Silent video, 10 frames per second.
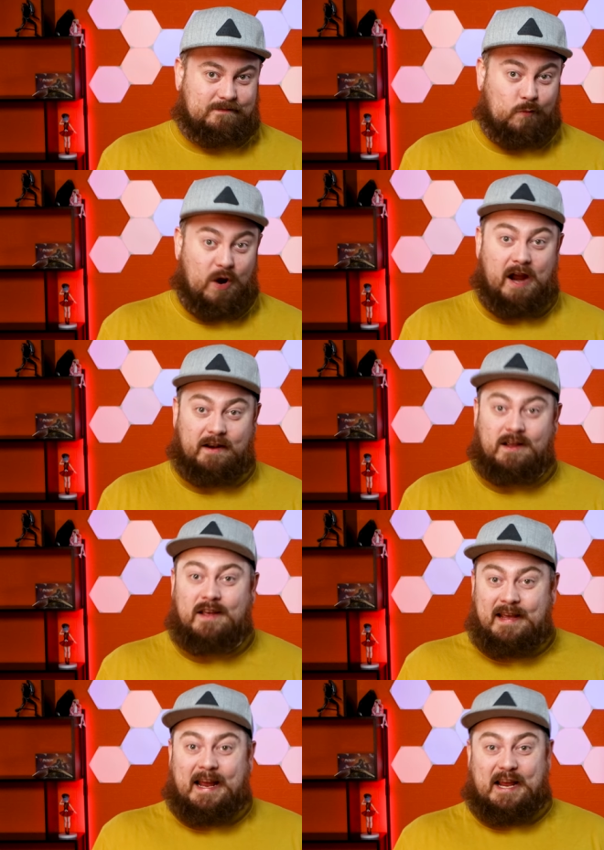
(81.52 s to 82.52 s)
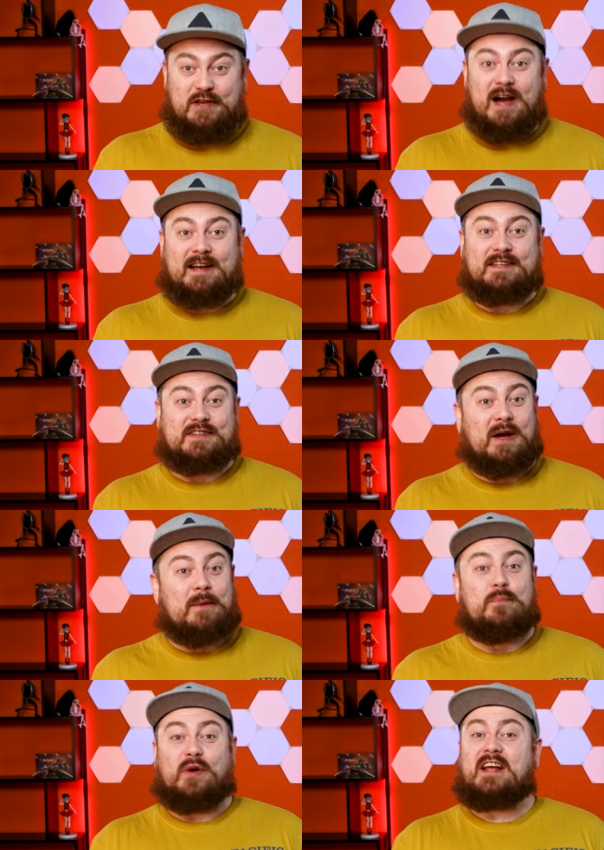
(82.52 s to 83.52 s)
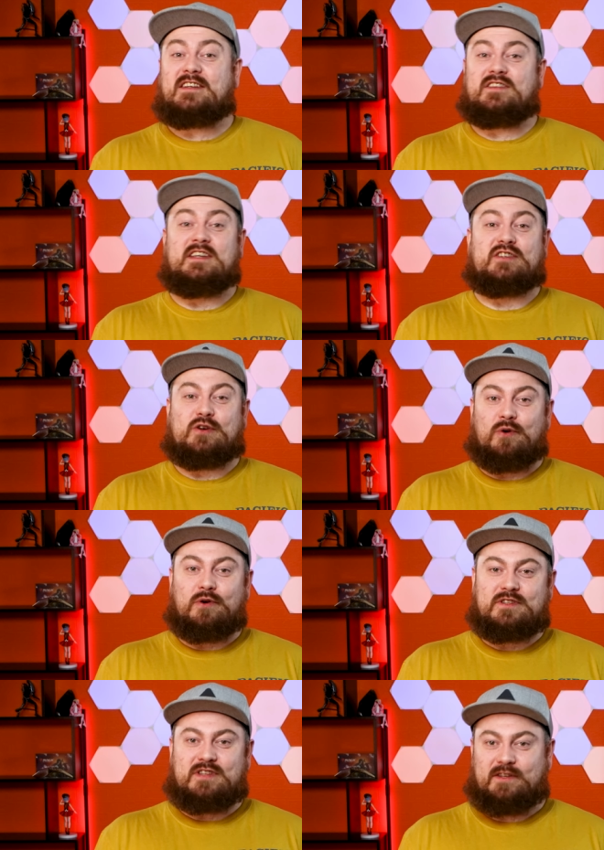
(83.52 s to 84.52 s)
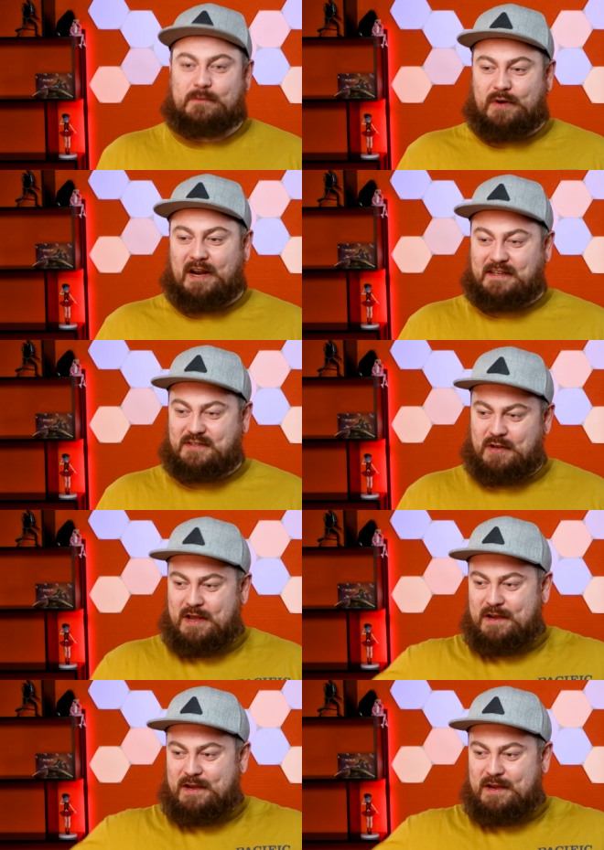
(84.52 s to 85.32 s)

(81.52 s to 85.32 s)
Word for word: When a Yakuza breaks these codes and brings